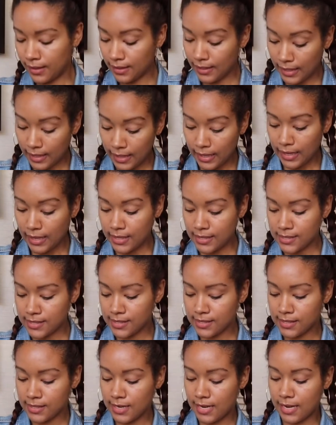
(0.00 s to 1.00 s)
And
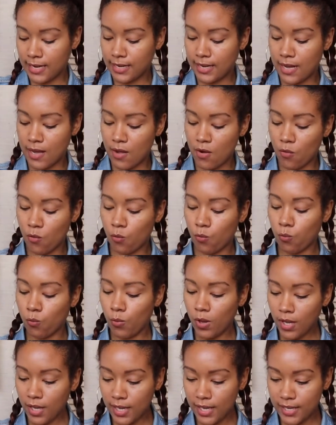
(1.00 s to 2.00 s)
I got
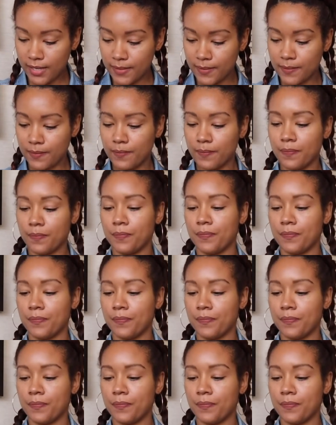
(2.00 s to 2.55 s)
one